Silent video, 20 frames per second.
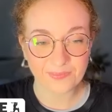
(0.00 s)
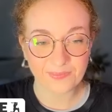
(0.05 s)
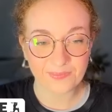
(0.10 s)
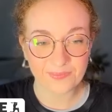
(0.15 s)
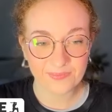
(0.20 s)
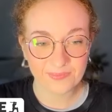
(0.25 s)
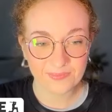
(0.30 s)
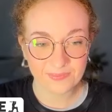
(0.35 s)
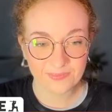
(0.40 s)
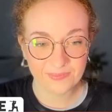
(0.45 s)

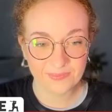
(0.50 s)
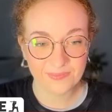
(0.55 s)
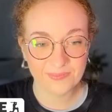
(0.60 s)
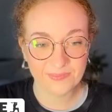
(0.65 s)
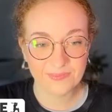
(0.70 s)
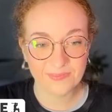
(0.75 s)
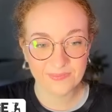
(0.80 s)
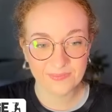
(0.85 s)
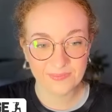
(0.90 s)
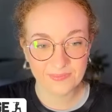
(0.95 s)

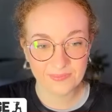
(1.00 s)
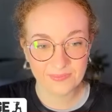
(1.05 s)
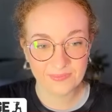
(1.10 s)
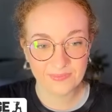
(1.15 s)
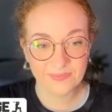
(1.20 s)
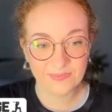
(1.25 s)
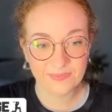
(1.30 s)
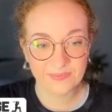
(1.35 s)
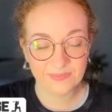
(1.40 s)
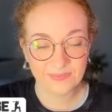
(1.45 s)

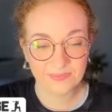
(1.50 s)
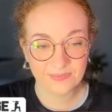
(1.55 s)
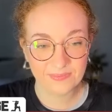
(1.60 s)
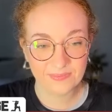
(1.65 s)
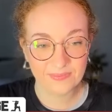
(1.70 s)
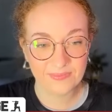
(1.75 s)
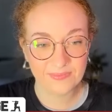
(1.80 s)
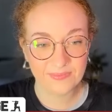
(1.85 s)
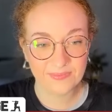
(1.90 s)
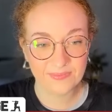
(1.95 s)

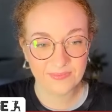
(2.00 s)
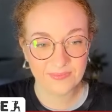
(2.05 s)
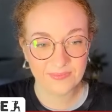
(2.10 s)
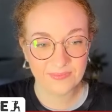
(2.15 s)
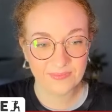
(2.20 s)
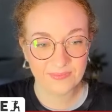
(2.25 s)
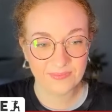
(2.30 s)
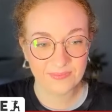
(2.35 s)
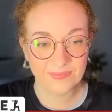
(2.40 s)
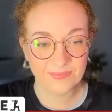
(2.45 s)

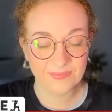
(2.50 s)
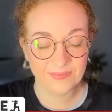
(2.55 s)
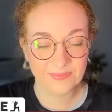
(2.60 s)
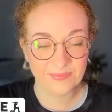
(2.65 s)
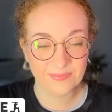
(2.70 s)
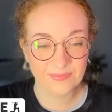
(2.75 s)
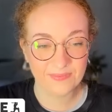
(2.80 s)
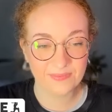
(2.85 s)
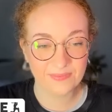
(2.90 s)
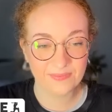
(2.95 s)

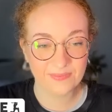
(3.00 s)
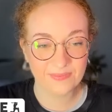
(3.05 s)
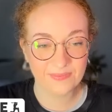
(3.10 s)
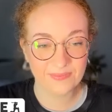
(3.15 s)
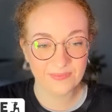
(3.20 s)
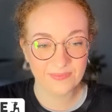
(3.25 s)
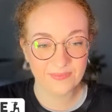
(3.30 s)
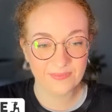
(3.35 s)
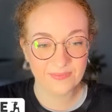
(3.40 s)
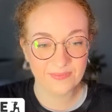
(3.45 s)

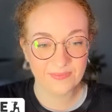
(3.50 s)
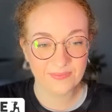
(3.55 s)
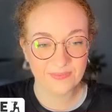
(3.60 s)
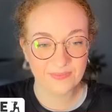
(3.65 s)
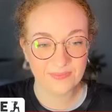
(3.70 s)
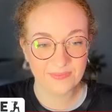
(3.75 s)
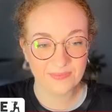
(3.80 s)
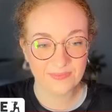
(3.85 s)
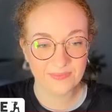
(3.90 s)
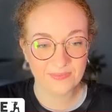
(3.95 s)

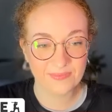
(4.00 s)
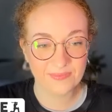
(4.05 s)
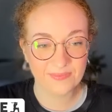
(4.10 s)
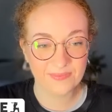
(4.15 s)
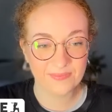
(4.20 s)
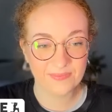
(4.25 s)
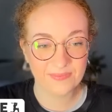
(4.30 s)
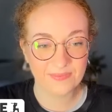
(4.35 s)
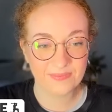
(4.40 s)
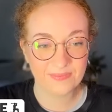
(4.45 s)

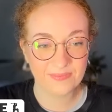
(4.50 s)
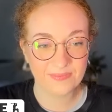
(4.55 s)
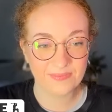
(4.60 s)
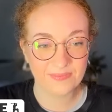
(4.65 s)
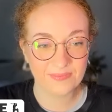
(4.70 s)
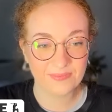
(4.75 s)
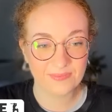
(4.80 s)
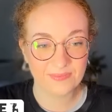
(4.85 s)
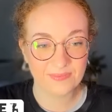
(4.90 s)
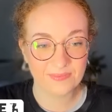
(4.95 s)

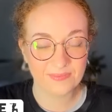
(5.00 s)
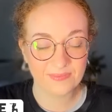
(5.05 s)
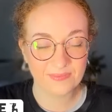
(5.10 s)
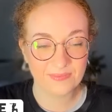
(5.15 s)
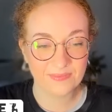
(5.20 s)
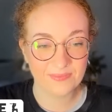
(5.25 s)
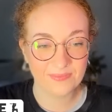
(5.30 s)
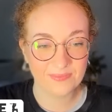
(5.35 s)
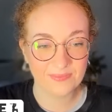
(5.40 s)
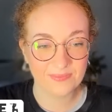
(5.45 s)

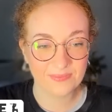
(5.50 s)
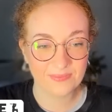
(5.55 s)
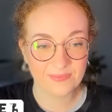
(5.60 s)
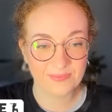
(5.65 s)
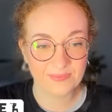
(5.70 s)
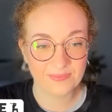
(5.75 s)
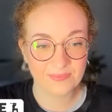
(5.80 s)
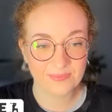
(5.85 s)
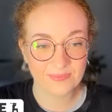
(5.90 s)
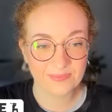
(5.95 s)
The person shown says nothing.